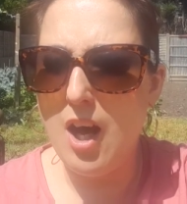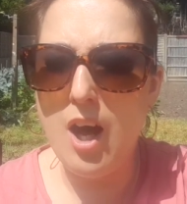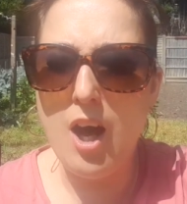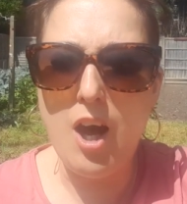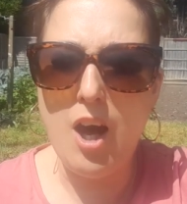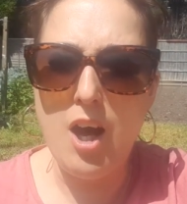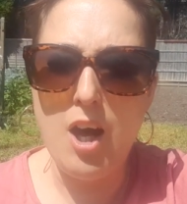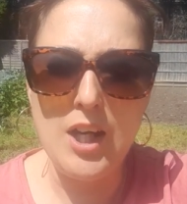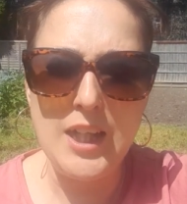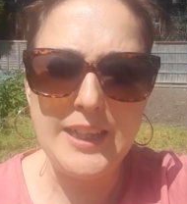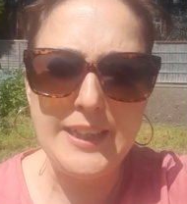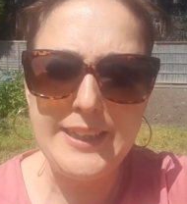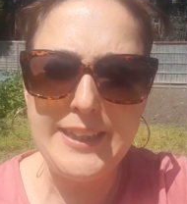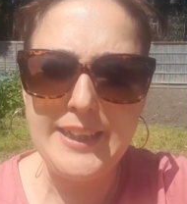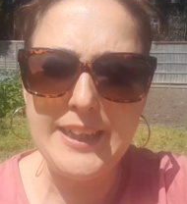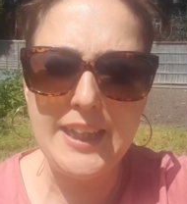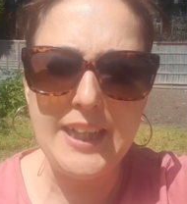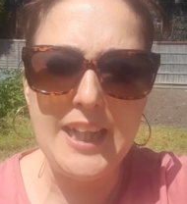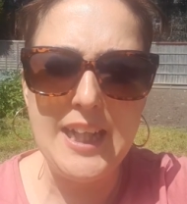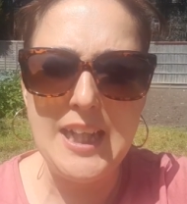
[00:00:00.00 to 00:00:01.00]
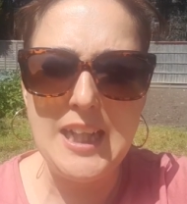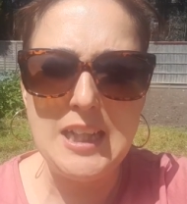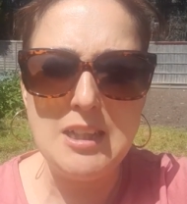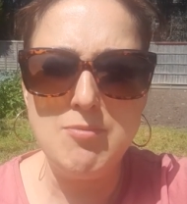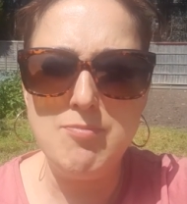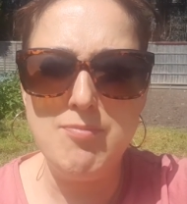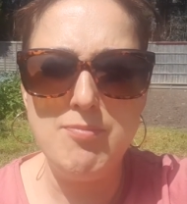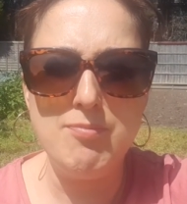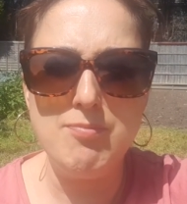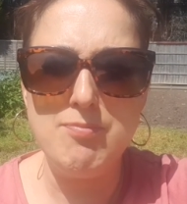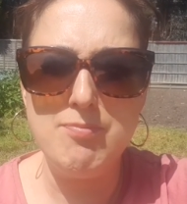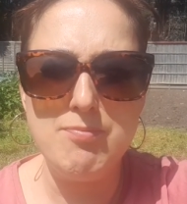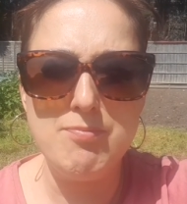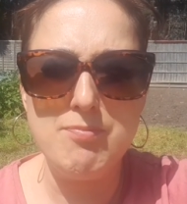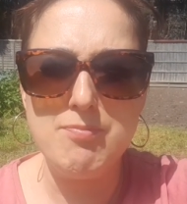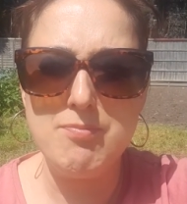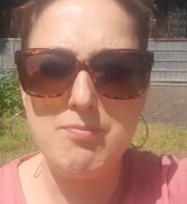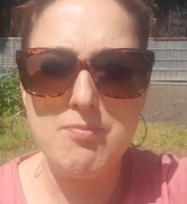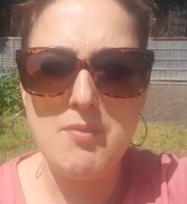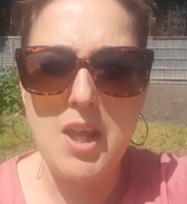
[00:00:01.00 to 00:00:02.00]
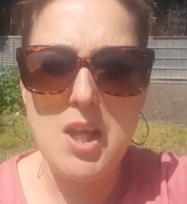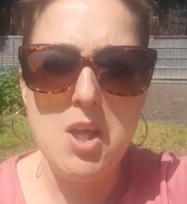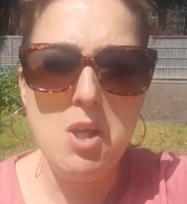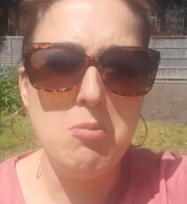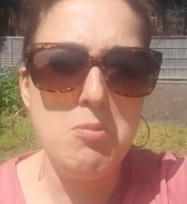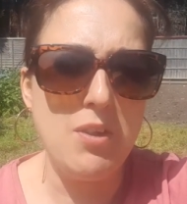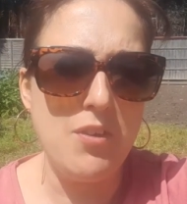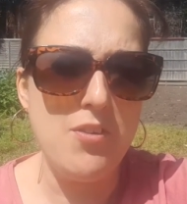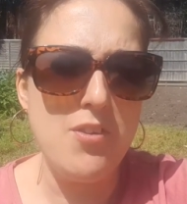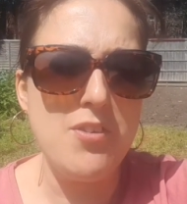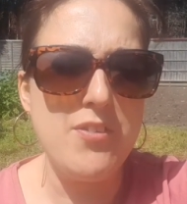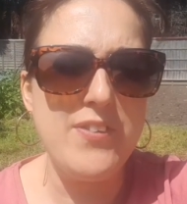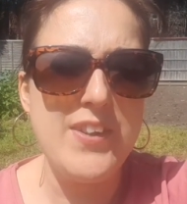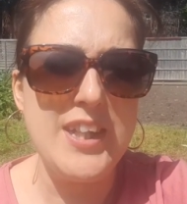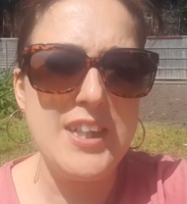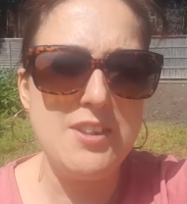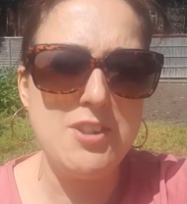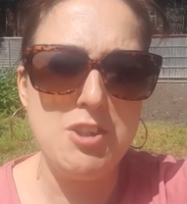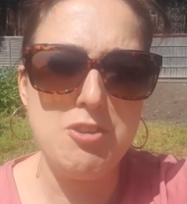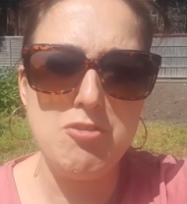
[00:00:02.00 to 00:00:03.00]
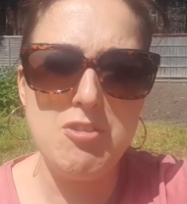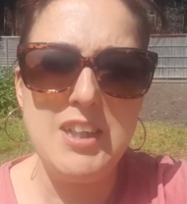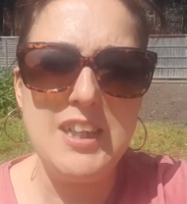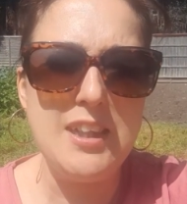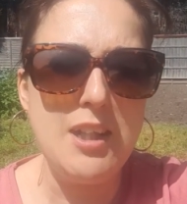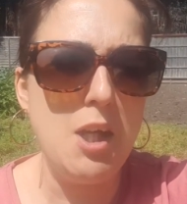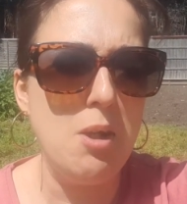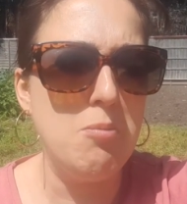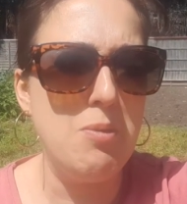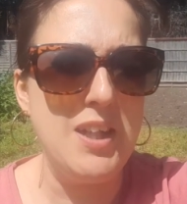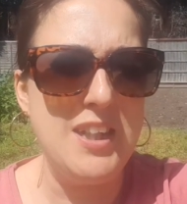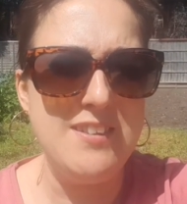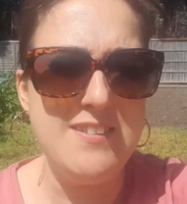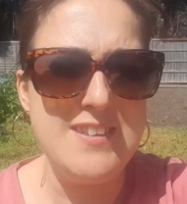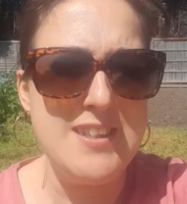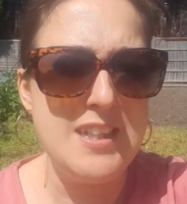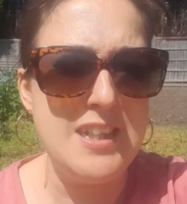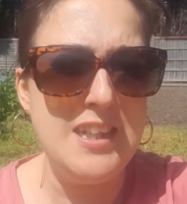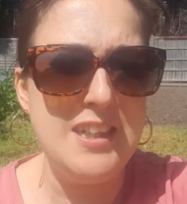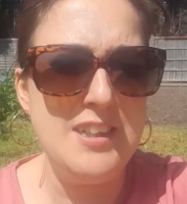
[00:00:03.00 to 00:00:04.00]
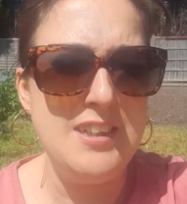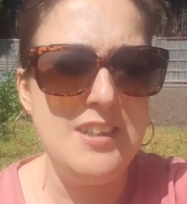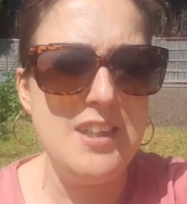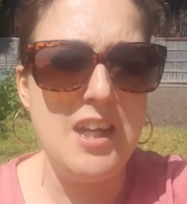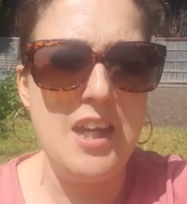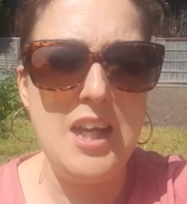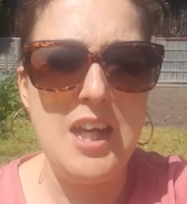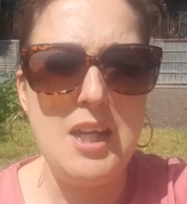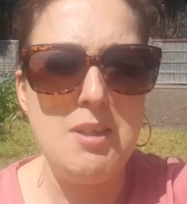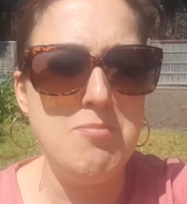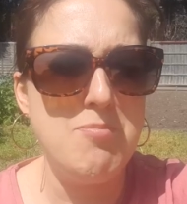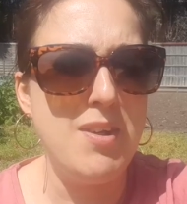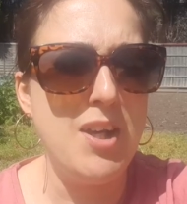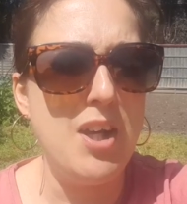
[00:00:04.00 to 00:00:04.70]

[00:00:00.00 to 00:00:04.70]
I um, well something to drink I went in um,